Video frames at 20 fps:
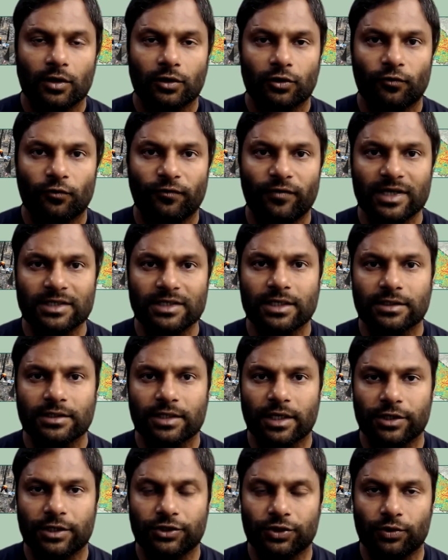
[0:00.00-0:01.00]
To fix
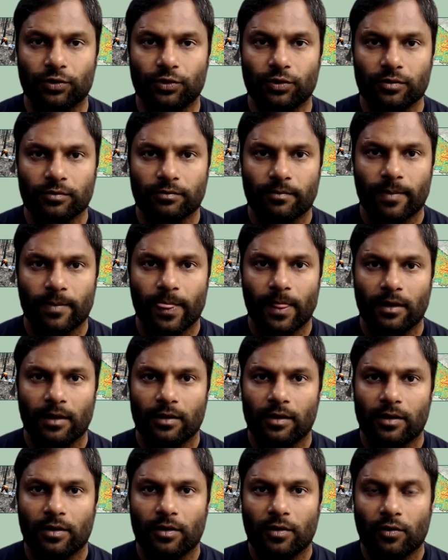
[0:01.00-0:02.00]
this issue,
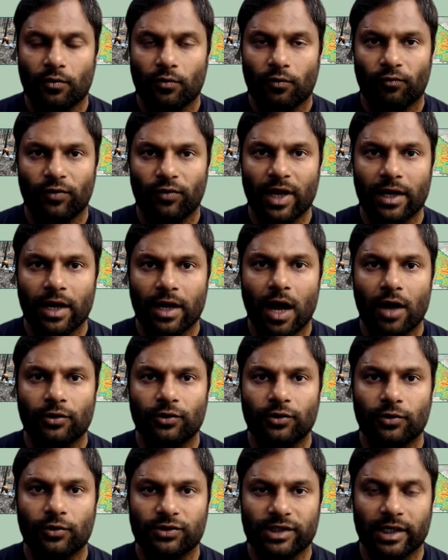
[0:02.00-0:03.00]
we are now
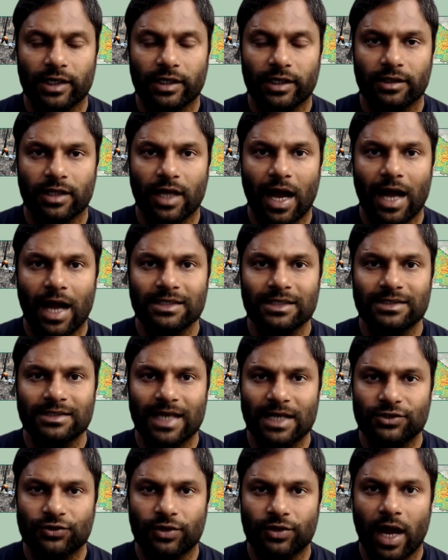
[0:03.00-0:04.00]
using the
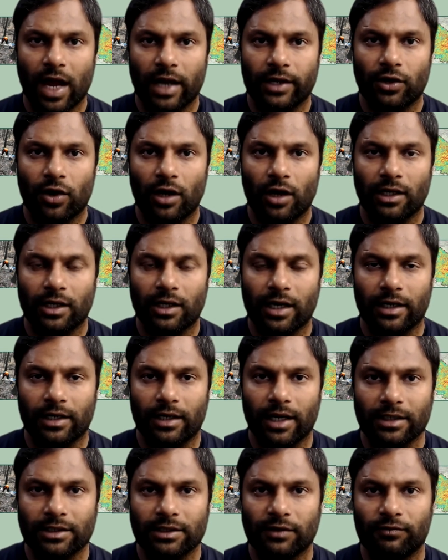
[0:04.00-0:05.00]
unsaturated hydraulic
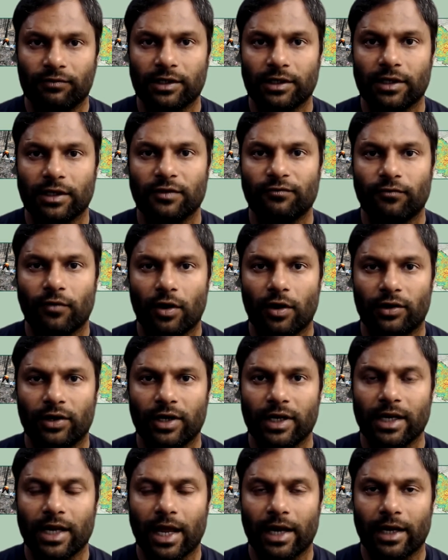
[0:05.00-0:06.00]
conductivity for
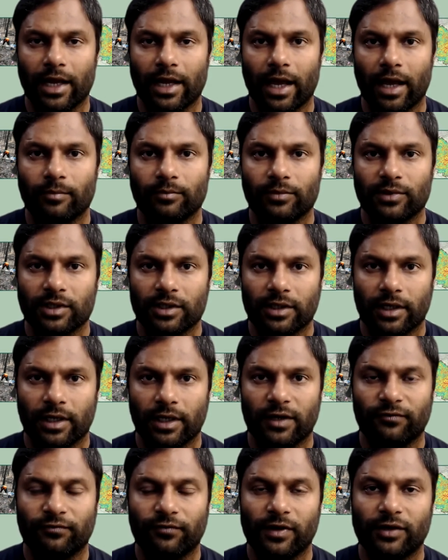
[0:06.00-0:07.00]
Green and Ampt
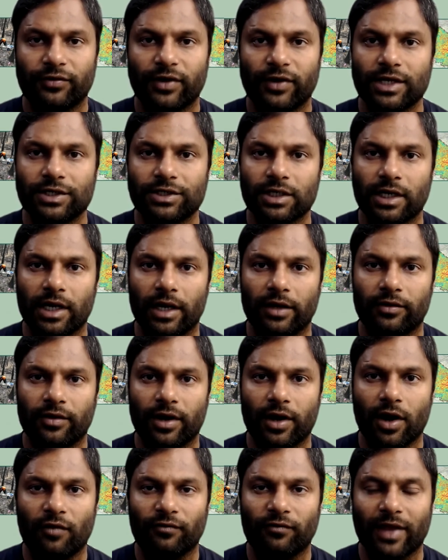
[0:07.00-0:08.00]
infiltration and
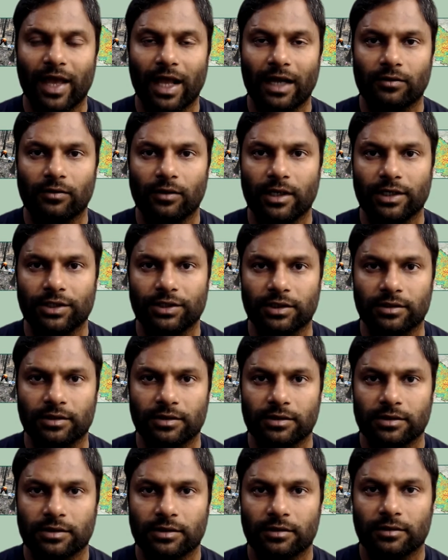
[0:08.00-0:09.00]
runoff
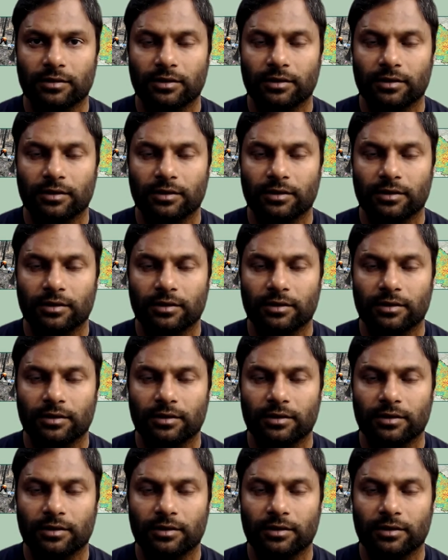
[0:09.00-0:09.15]
calculations.